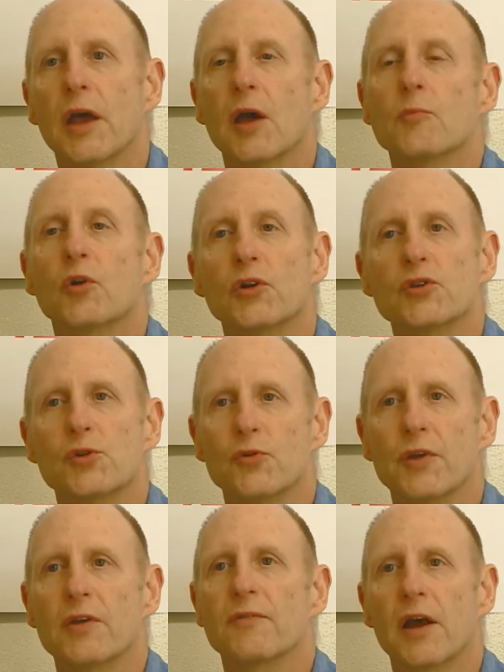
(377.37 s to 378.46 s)
And pretty soon
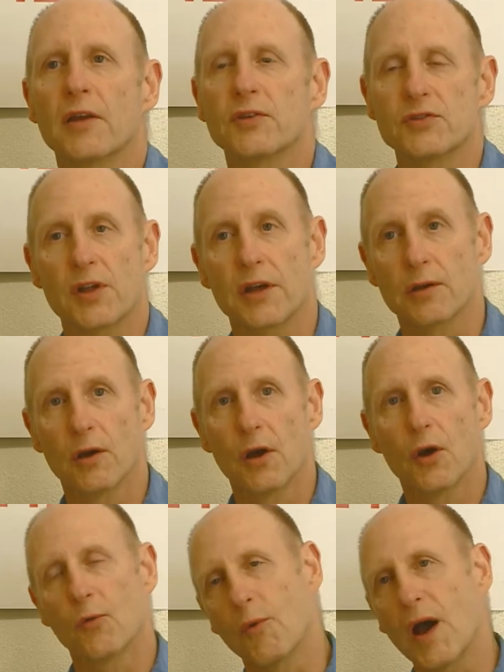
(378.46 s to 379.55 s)
they find it's like,
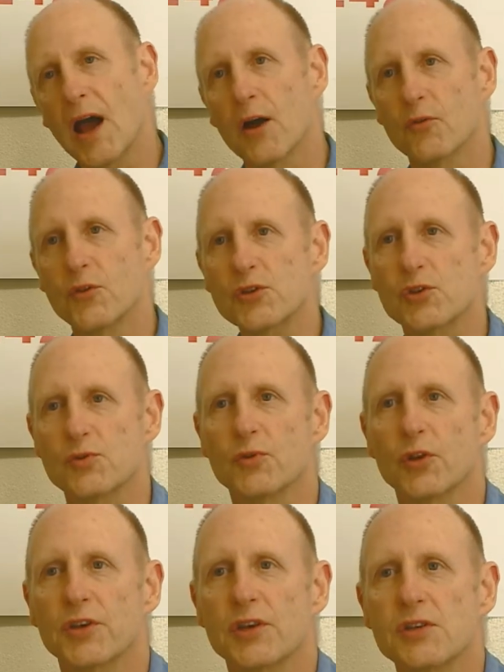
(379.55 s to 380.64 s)
wow, this is
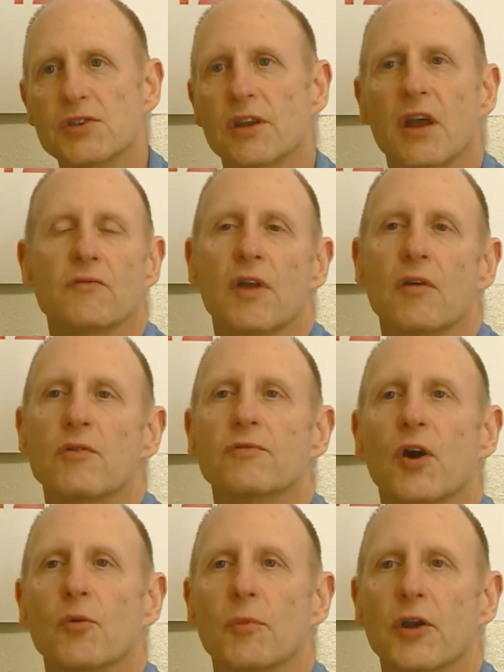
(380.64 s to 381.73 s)
really easy and I've never
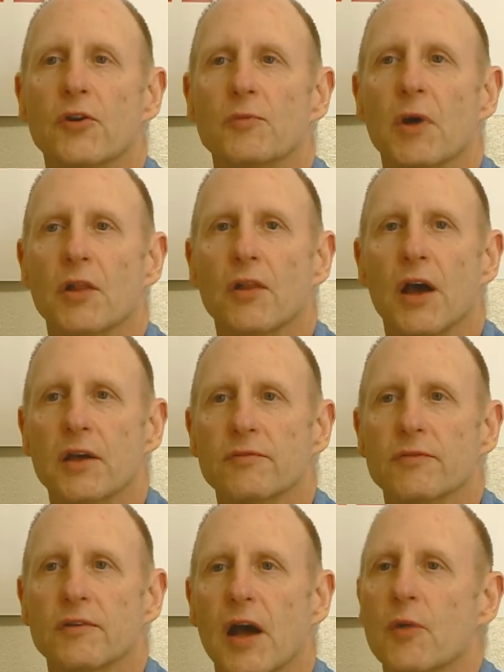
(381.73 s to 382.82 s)
felt better in my life.
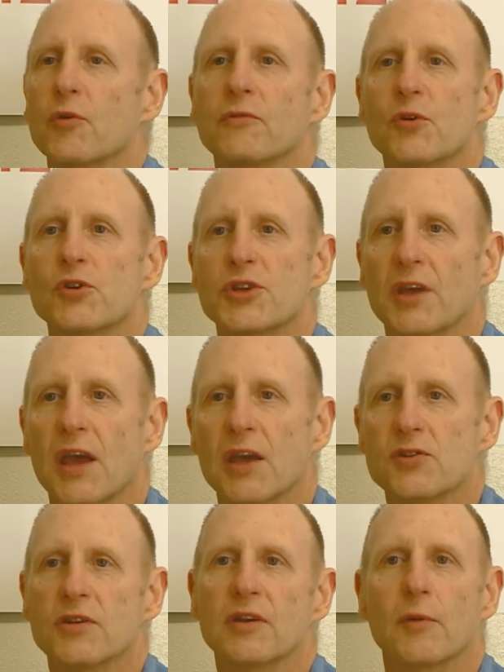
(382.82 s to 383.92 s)
I'm reversing
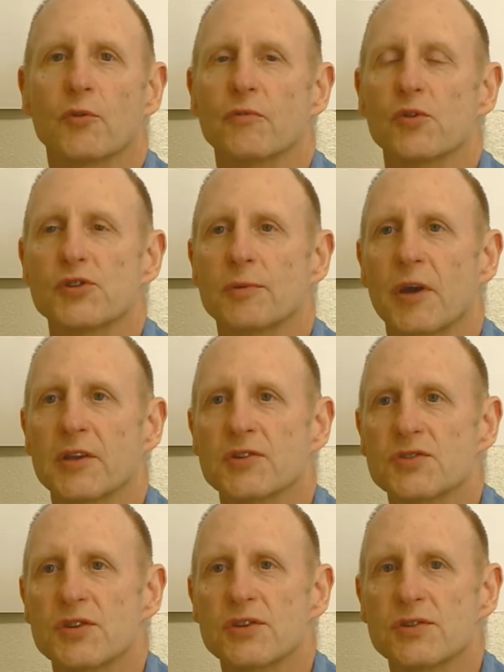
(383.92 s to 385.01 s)
aging, I'm reversing my
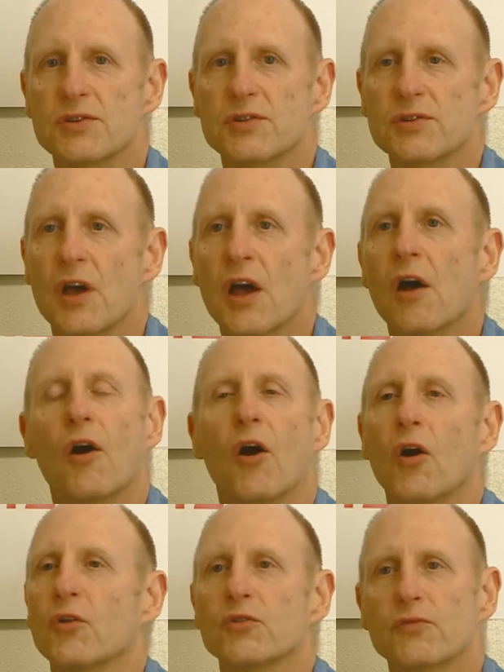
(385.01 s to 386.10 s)
diseases.
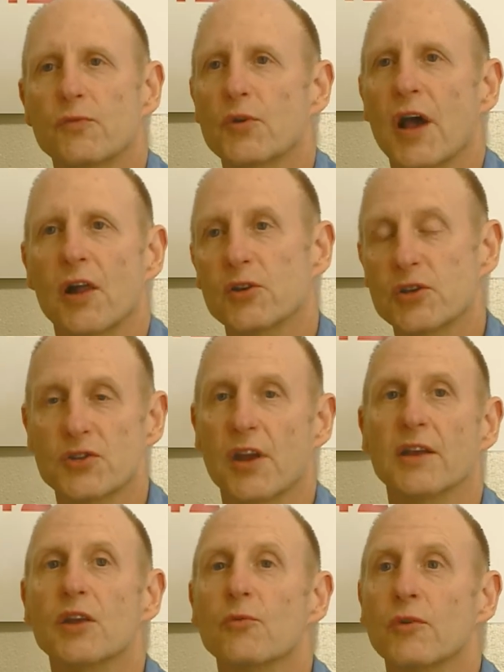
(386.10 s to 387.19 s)
All those food allergies that I
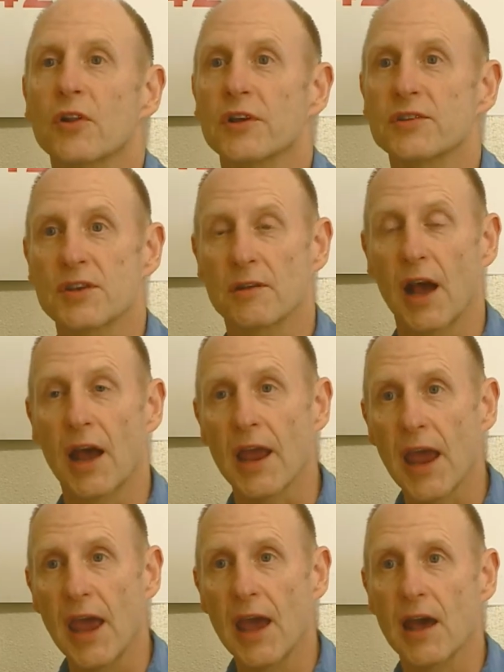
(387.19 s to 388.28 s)
didn't realize I
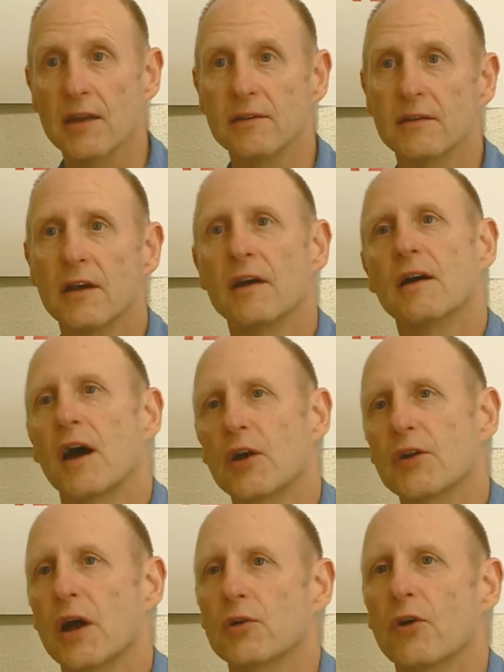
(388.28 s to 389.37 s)
had are
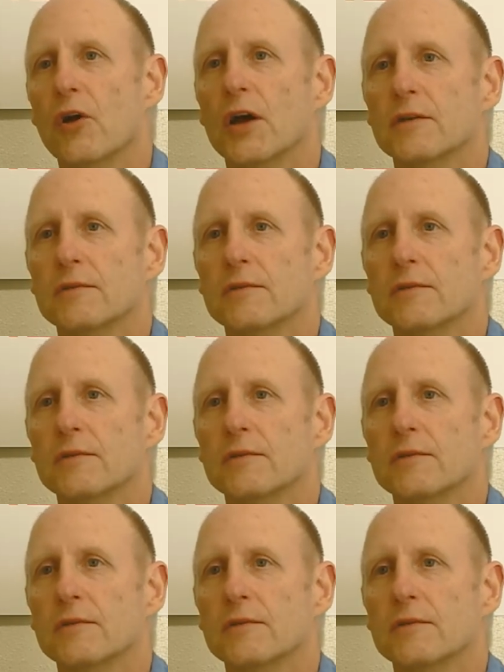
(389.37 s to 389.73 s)
now gone.